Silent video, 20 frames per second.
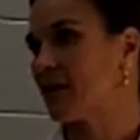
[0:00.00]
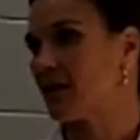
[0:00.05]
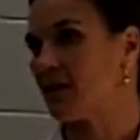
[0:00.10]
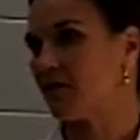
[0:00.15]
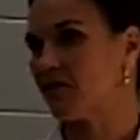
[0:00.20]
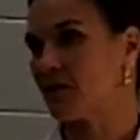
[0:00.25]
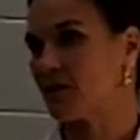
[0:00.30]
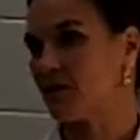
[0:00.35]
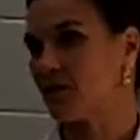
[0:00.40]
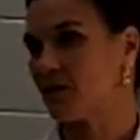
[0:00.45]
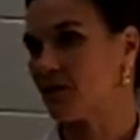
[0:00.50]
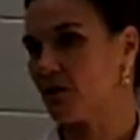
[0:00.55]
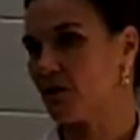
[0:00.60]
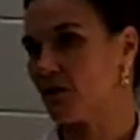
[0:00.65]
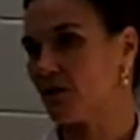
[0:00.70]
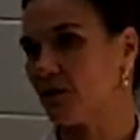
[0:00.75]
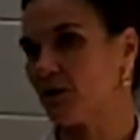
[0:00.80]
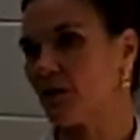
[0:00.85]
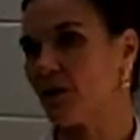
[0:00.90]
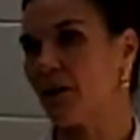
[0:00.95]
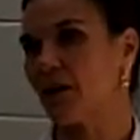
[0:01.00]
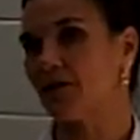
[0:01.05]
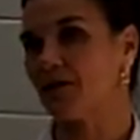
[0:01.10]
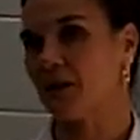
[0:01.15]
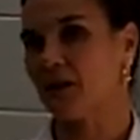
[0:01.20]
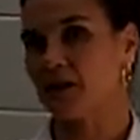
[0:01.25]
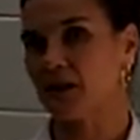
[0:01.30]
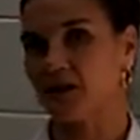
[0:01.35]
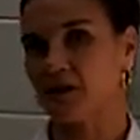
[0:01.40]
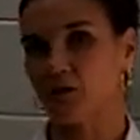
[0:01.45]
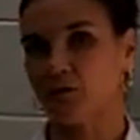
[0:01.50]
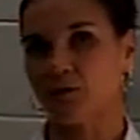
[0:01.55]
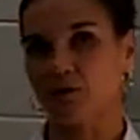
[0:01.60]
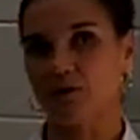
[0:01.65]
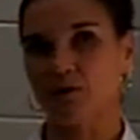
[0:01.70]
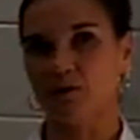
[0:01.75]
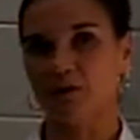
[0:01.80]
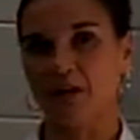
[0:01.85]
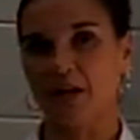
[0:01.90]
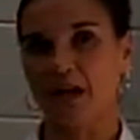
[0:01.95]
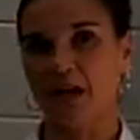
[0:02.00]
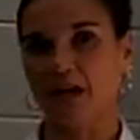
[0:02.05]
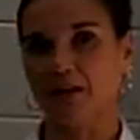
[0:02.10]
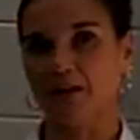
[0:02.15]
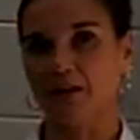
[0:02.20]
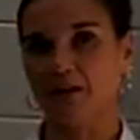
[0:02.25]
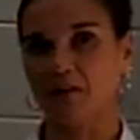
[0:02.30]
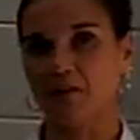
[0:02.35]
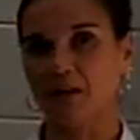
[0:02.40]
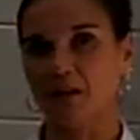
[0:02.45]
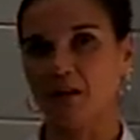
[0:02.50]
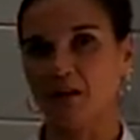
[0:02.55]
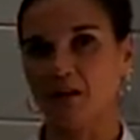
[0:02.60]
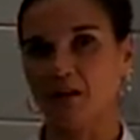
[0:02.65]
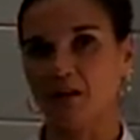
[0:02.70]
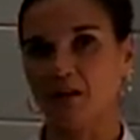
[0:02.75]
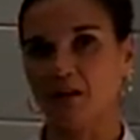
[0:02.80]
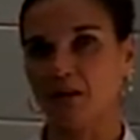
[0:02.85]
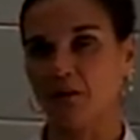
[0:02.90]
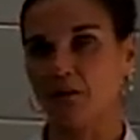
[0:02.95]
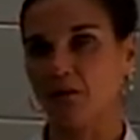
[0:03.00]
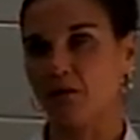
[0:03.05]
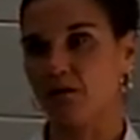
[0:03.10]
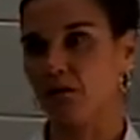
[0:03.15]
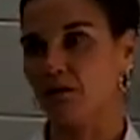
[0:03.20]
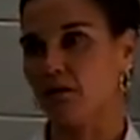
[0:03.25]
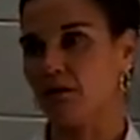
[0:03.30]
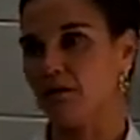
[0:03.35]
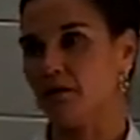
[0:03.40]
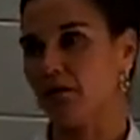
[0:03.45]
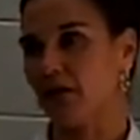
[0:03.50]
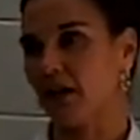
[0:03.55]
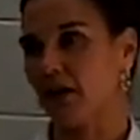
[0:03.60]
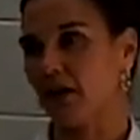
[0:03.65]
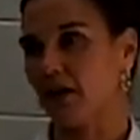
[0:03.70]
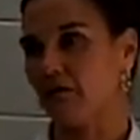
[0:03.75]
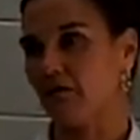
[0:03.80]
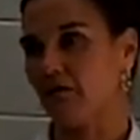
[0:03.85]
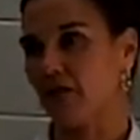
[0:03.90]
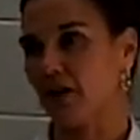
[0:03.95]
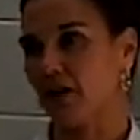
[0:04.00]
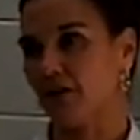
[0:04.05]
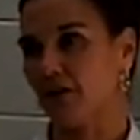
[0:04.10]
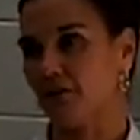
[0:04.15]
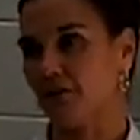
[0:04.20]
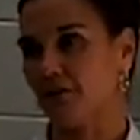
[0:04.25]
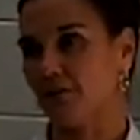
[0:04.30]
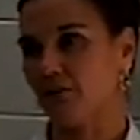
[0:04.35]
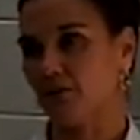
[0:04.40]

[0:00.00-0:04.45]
give it to you, and then it will react immediately with your dienophile.